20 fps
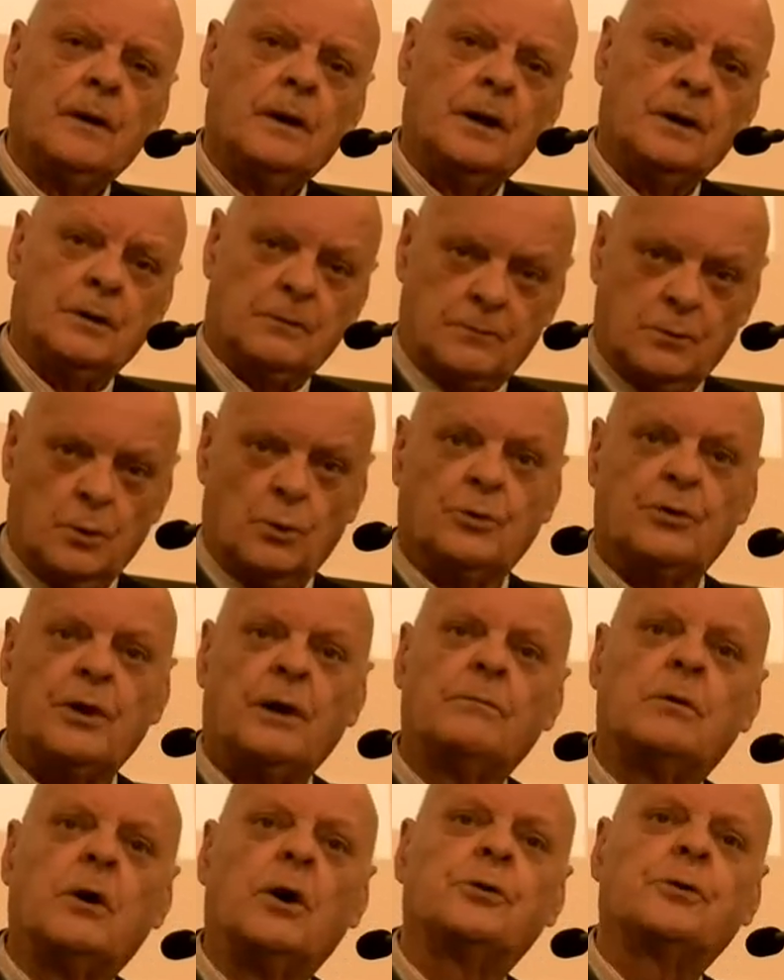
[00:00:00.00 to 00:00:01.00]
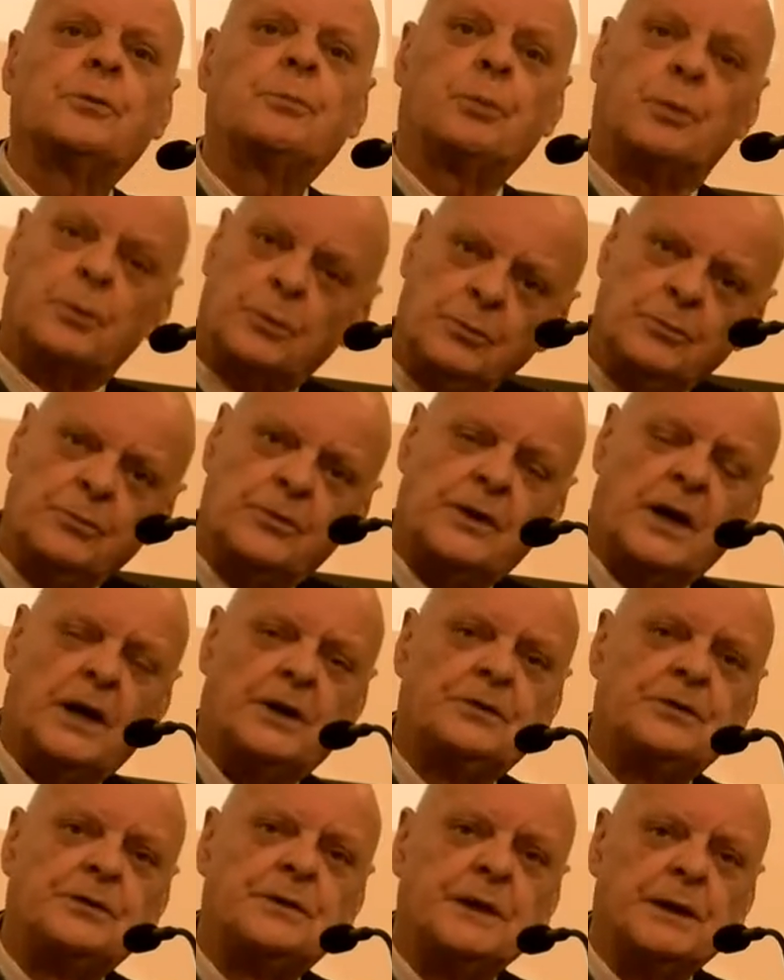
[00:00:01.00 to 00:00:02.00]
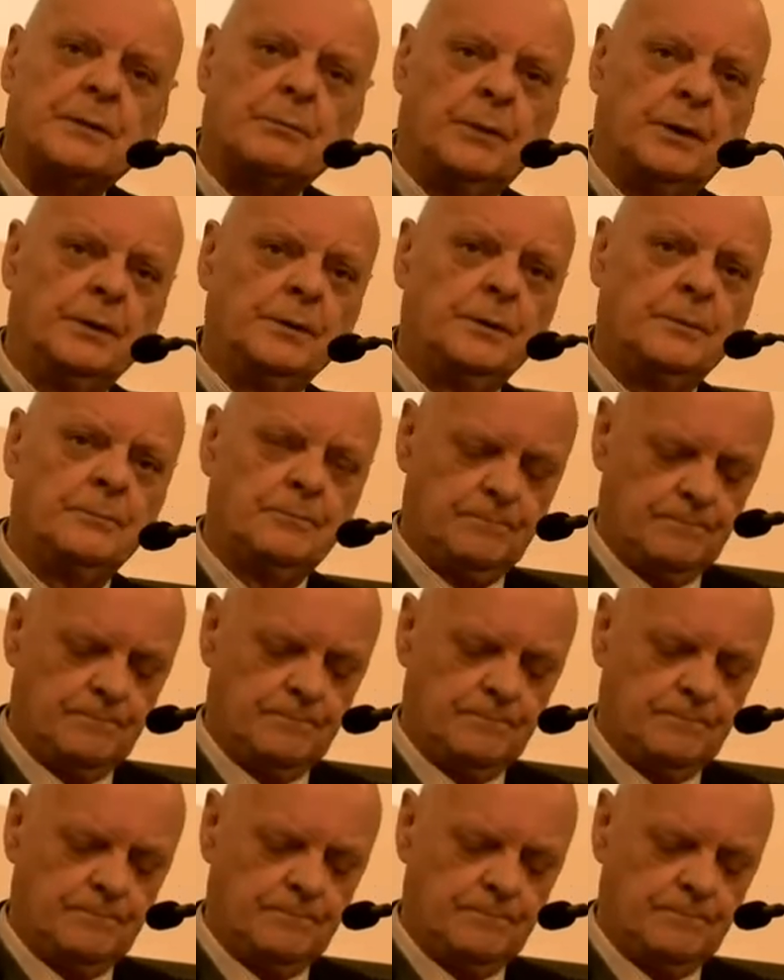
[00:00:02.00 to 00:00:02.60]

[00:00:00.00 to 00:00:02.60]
And of course, I've got to prove that statement.